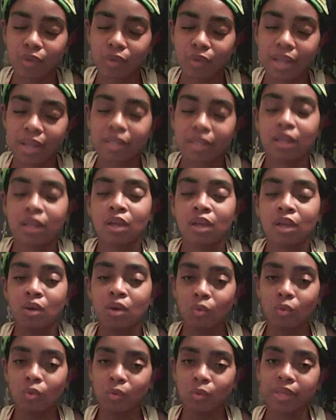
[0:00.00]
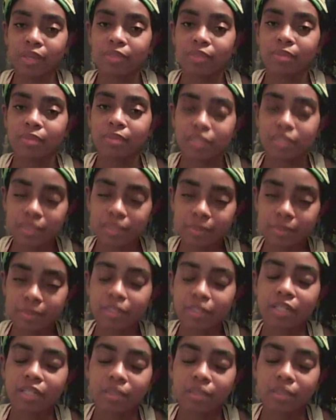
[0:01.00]
the right width. It's
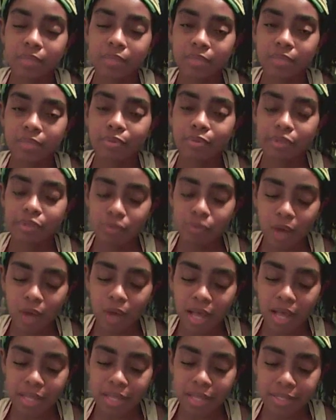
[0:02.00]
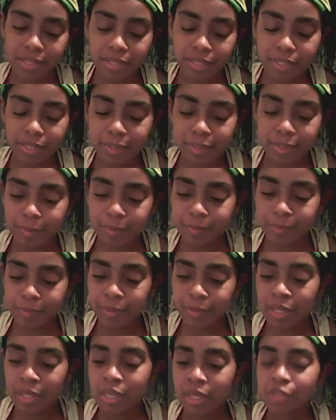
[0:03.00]
typically going to be pretty wide.
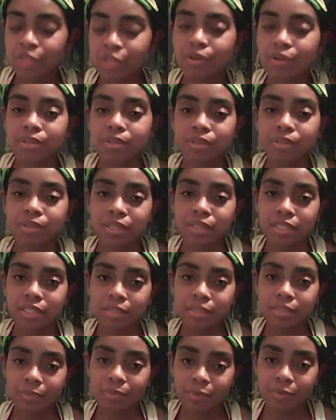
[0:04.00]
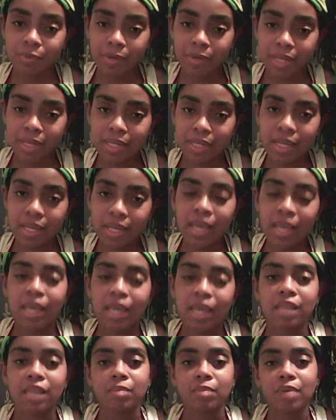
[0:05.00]
You're also going to need some thread,
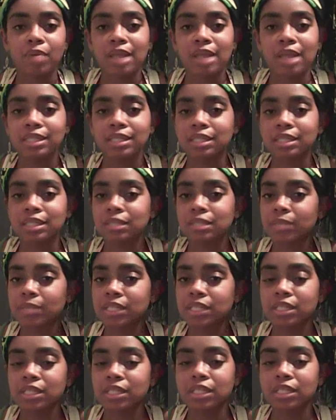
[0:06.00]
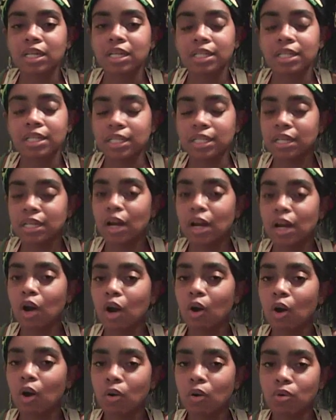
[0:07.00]
and the process is basically cutting a
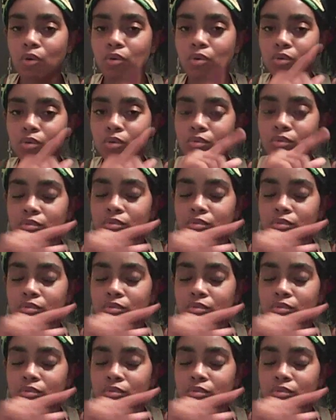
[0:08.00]
hole